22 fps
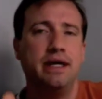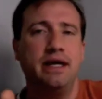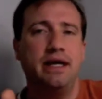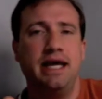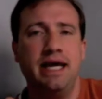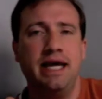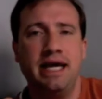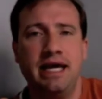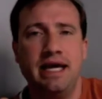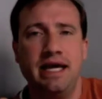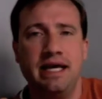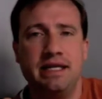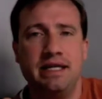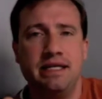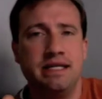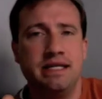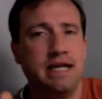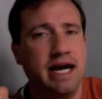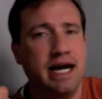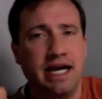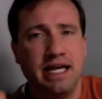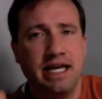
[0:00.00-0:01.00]
And
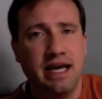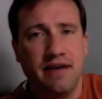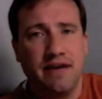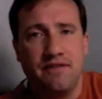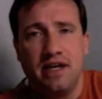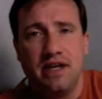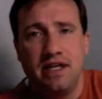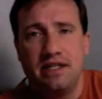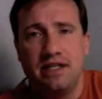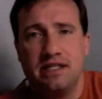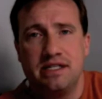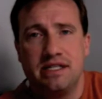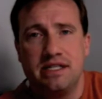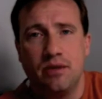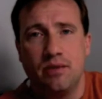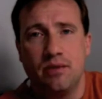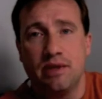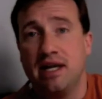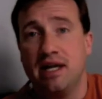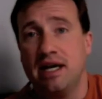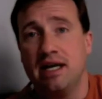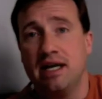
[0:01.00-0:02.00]
I have yet to see a
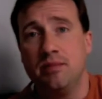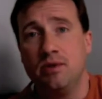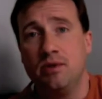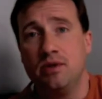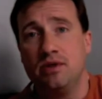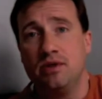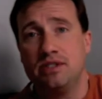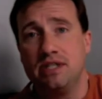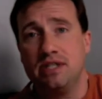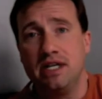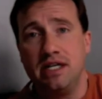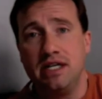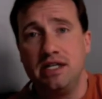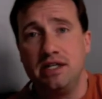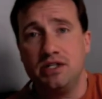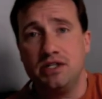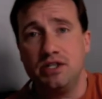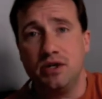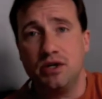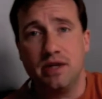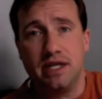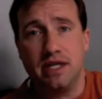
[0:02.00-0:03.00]
reliable study to
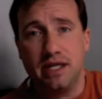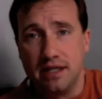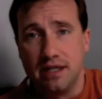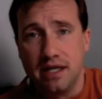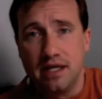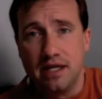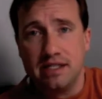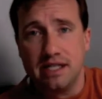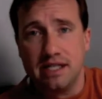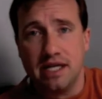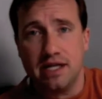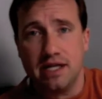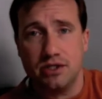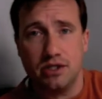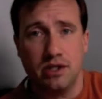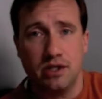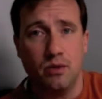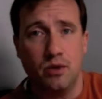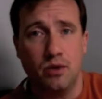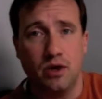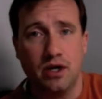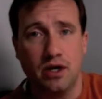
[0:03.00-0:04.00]
show that it does actually
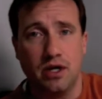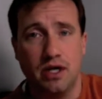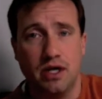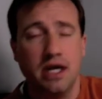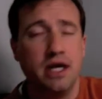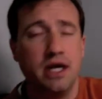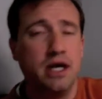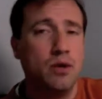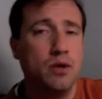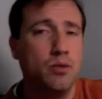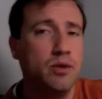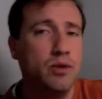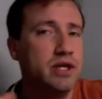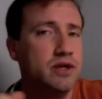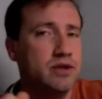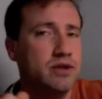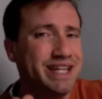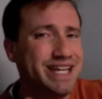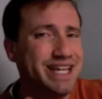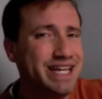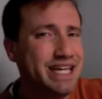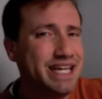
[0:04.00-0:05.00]
work. What you'll
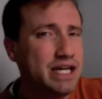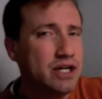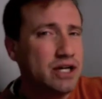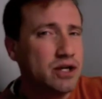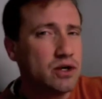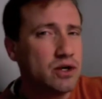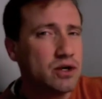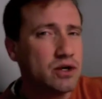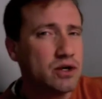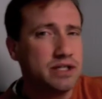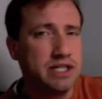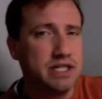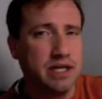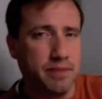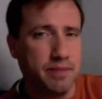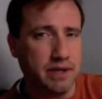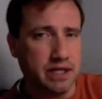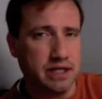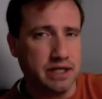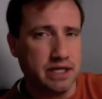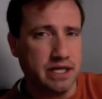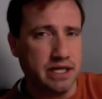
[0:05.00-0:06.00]
hear
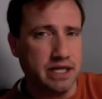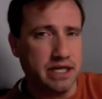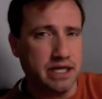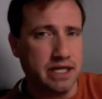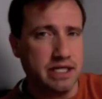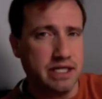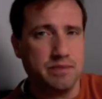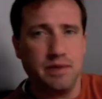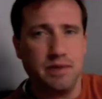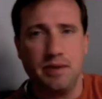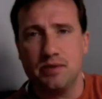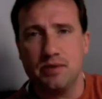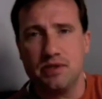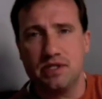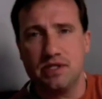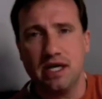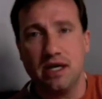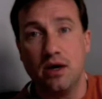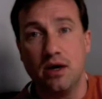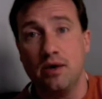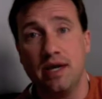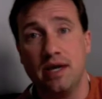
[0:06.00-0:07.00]
typically is people
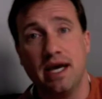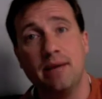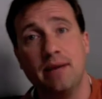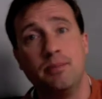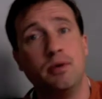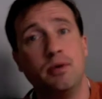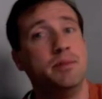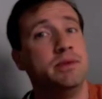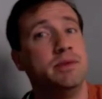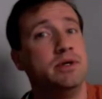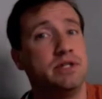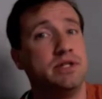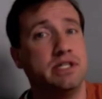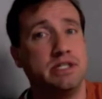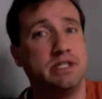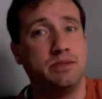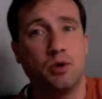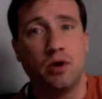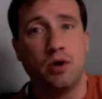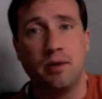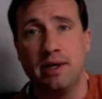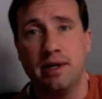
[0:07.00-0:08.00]
saying, oh yeah, I put milky
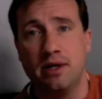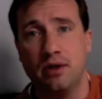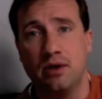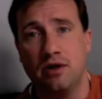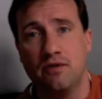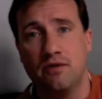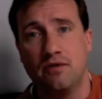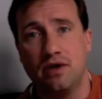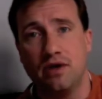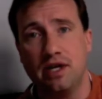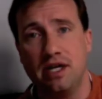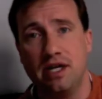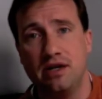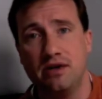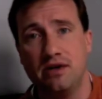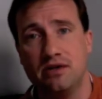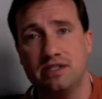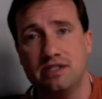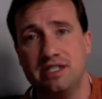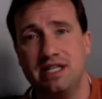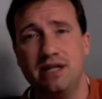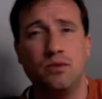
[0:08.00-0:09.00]
spore on my lawn for
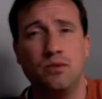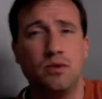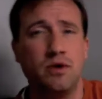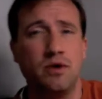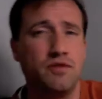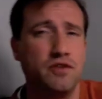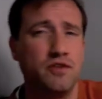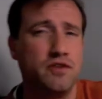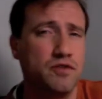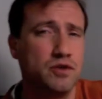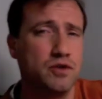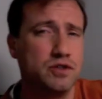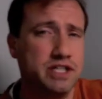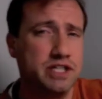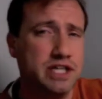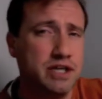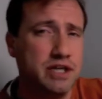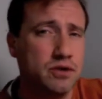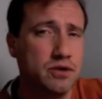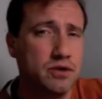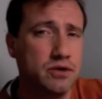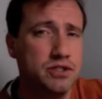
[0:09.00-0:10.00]
years. It didn't work for the first
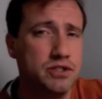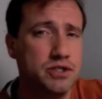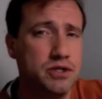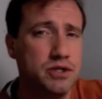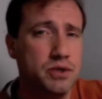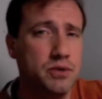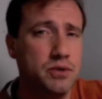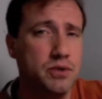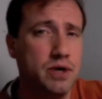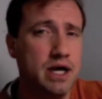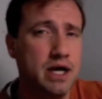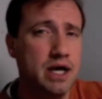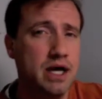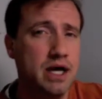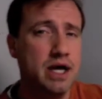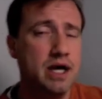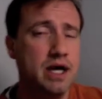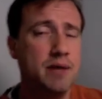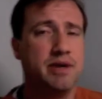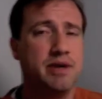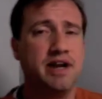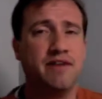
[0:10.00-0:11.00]
year or two,
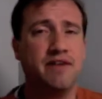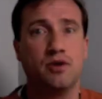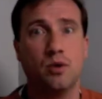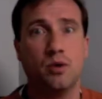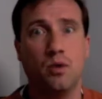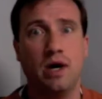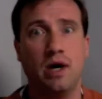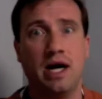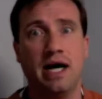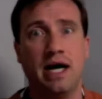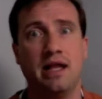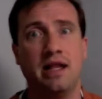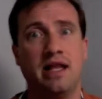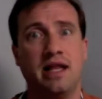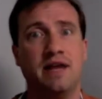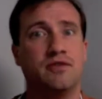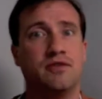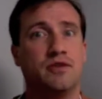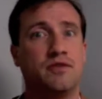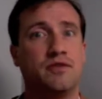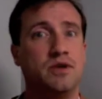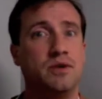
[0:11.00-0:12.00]
but after a while,
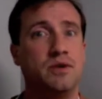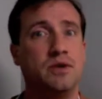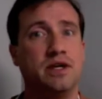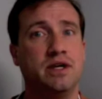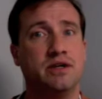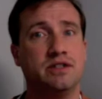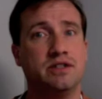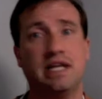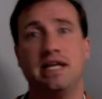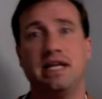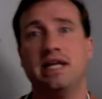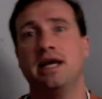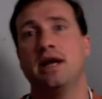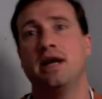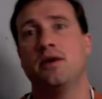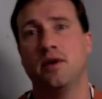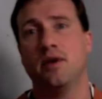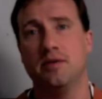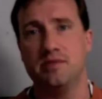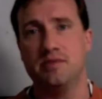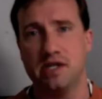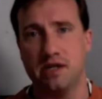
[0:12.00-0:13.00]
after a few years, I didn't get
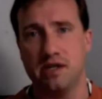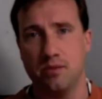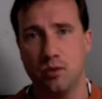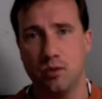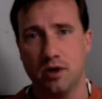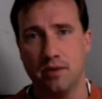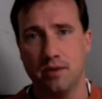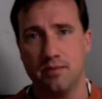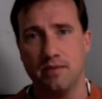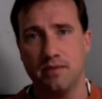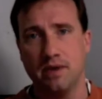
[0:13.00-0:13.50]
grubs anymore.